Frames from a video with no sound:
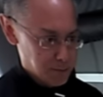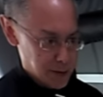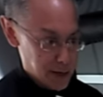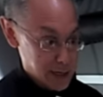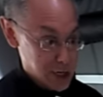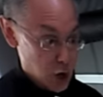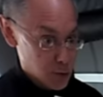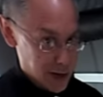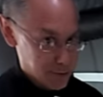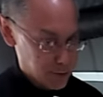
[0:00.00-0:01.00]
but I don't
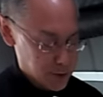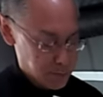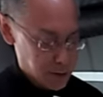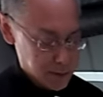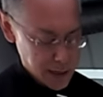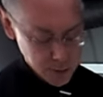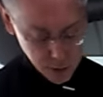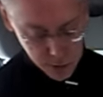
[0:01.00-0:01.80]
have a flip up counter